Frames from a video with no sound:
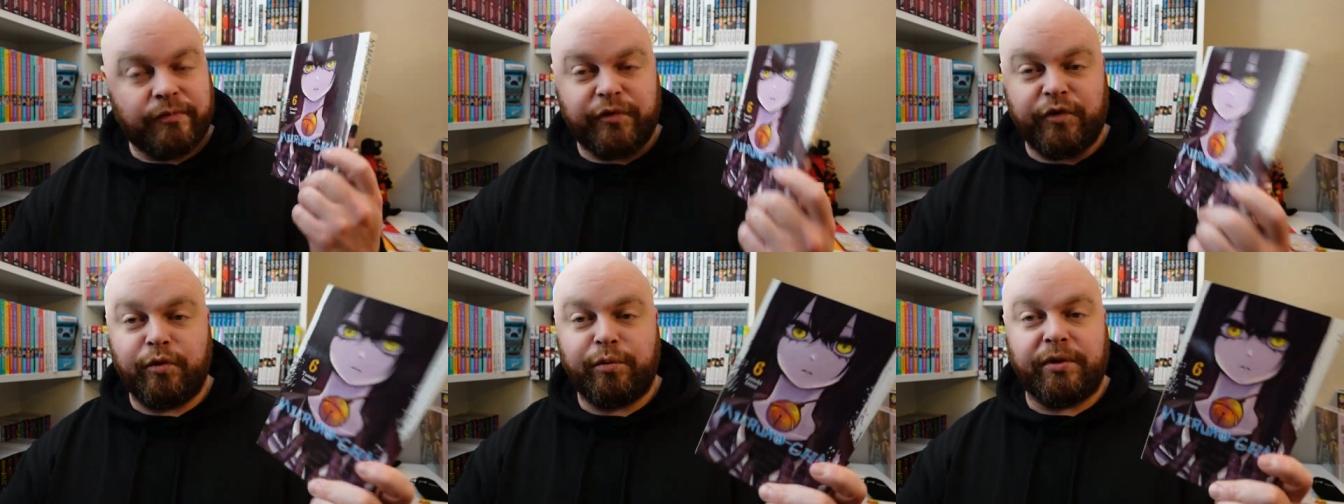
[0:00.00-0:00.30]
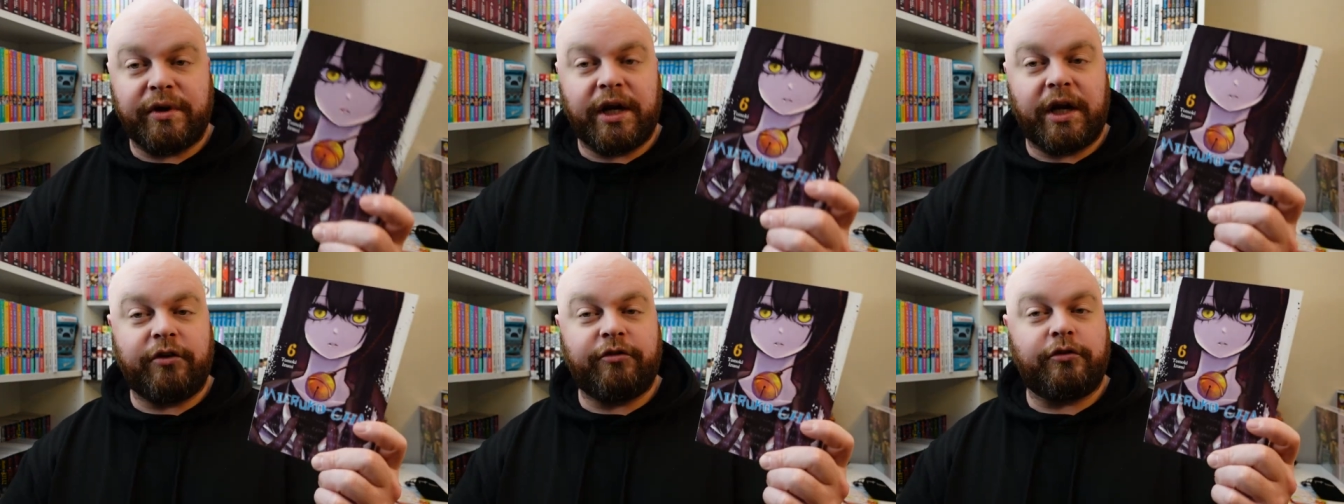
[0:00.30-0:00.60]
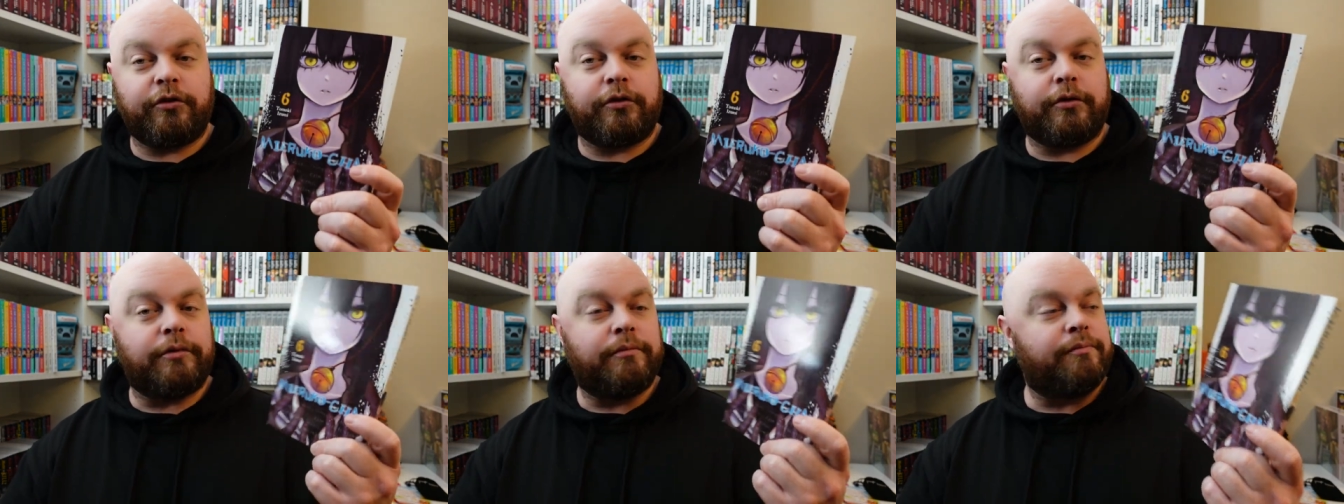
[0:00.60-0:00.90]

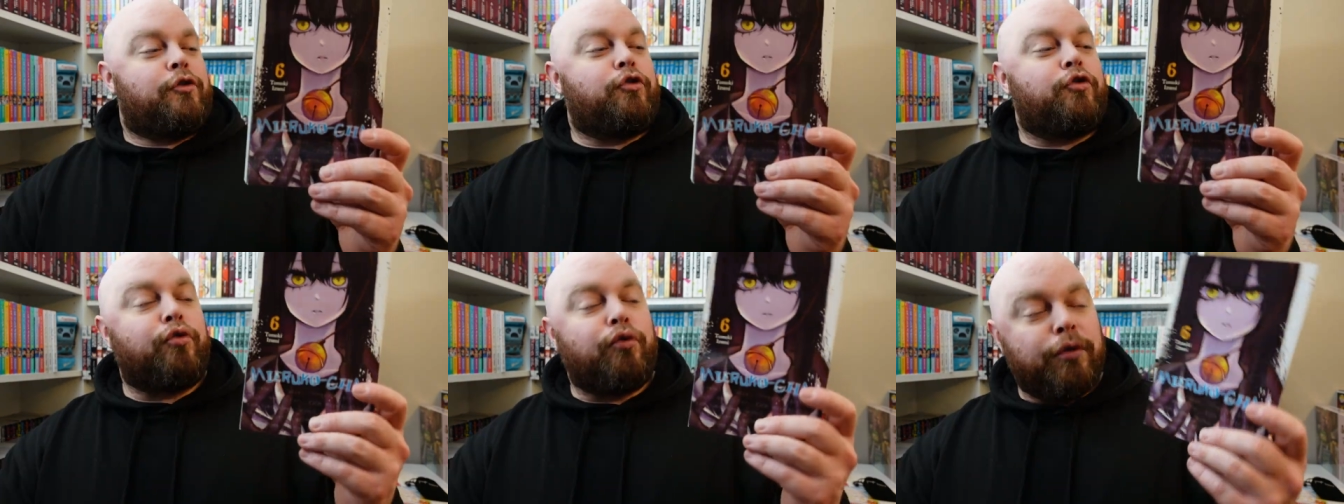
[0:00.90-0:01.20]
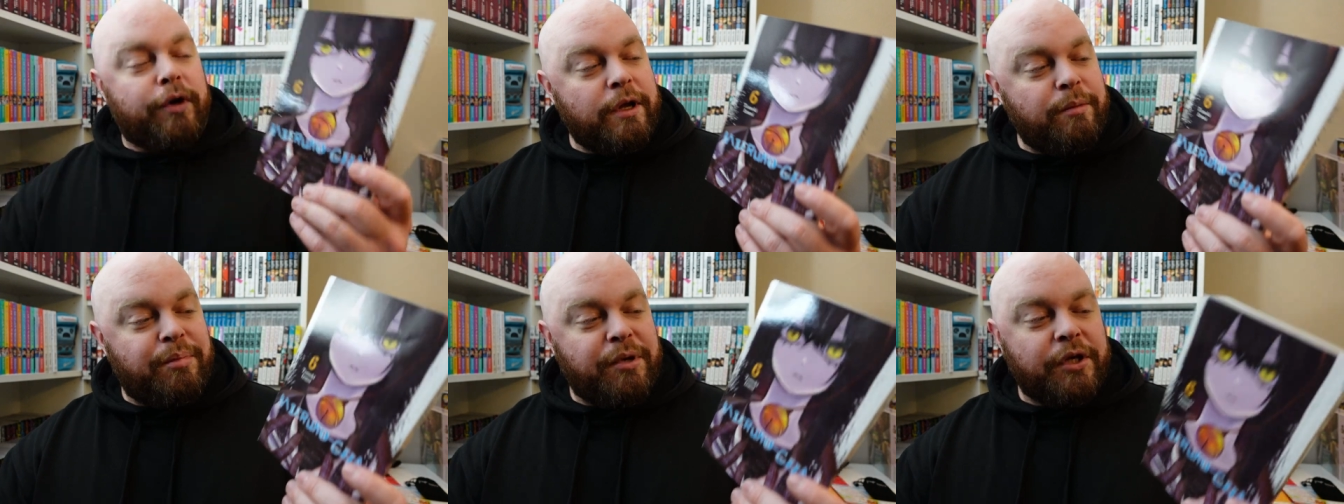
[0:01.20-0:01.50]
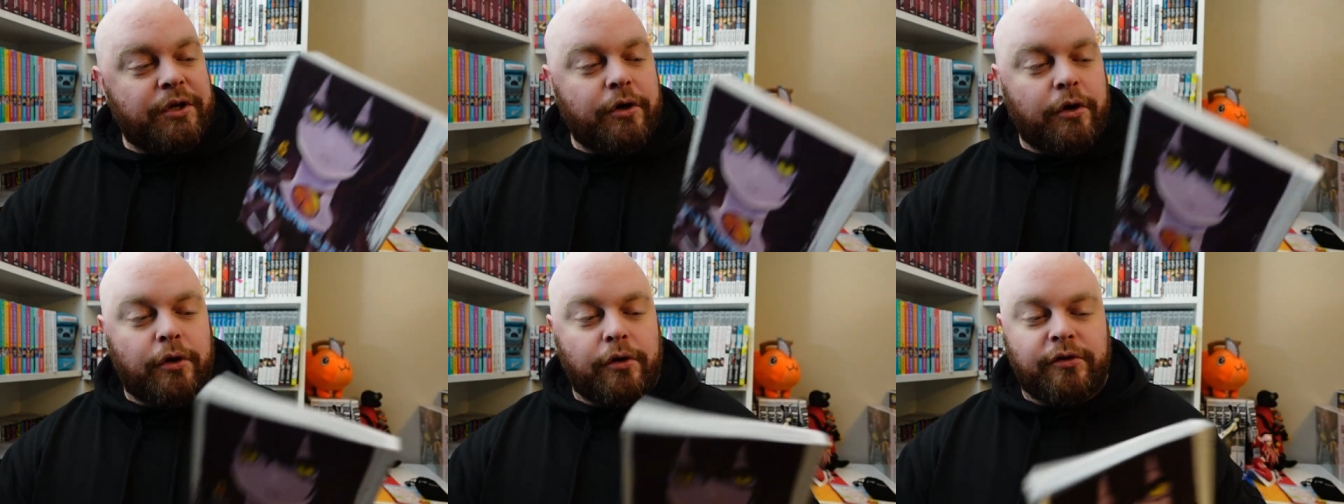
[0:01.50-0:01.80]
Supernatural Creepy
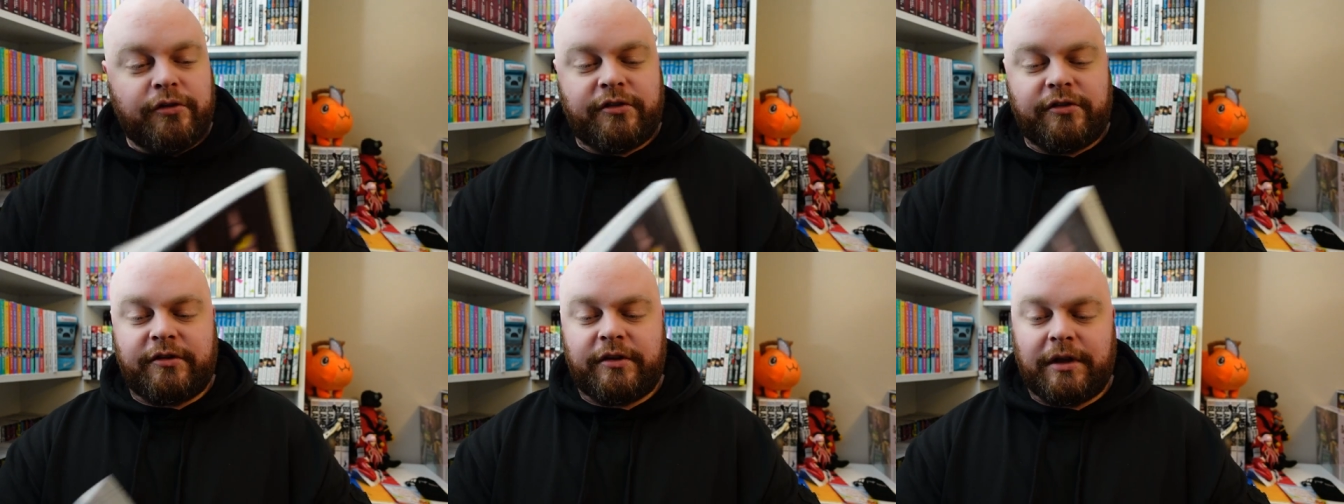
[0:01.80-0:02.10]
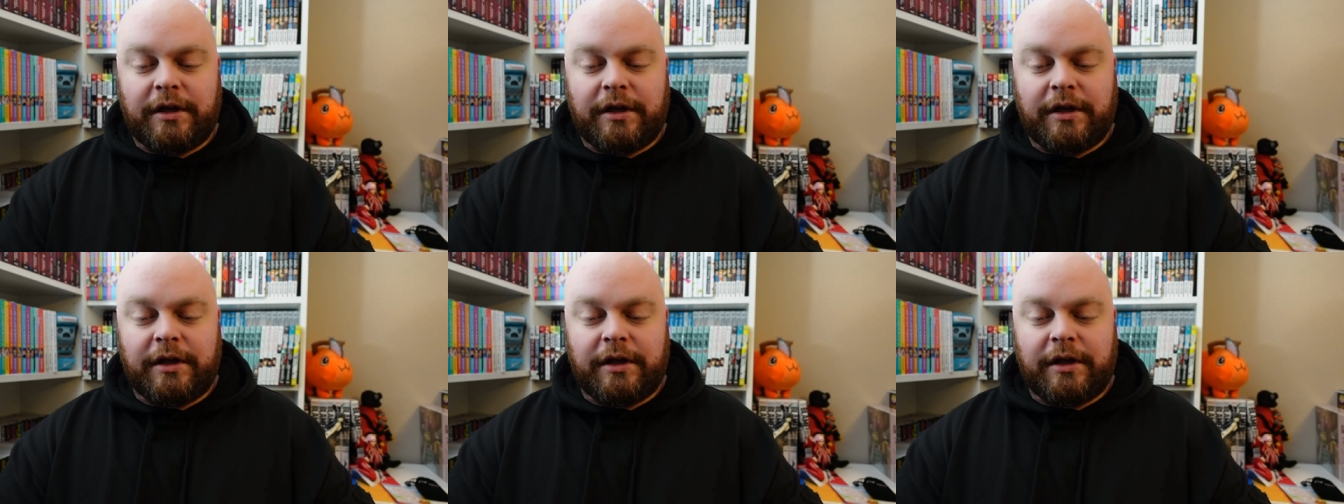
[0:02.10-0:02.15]
Ghosts.